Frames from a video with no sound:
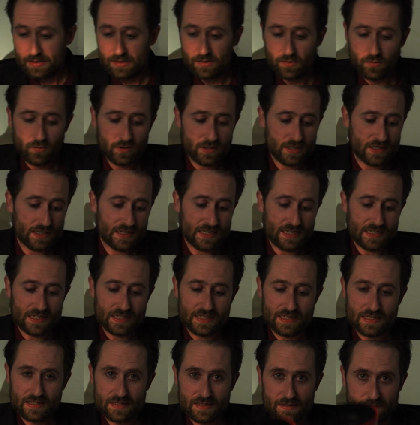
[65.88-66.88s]
What you need
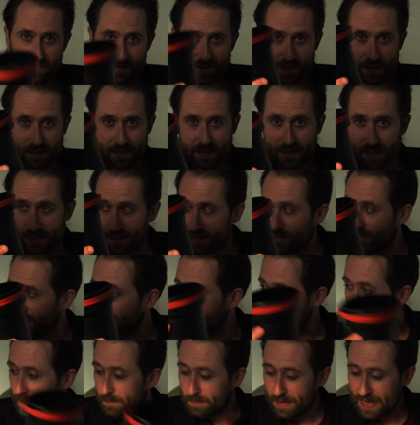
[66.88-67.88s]
is something like this, which
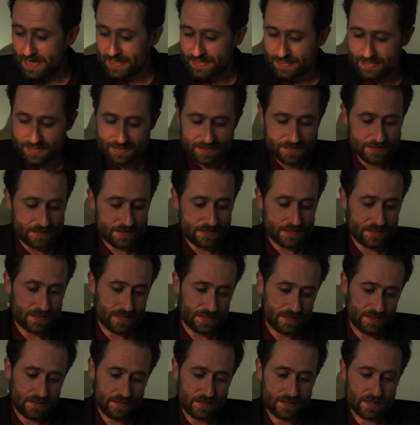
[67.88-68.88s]
is a Patterson
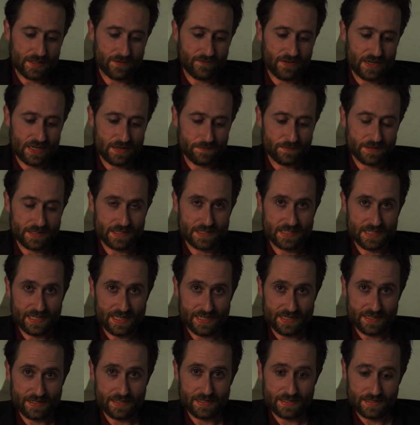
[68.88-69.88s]
developing
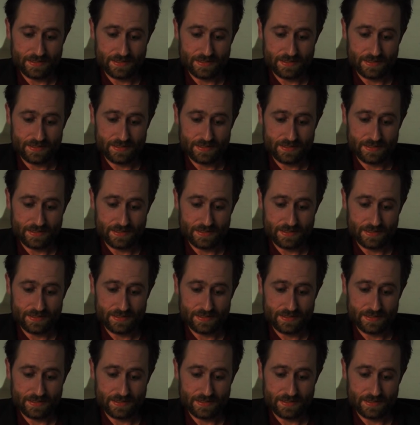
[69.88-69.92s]
tank.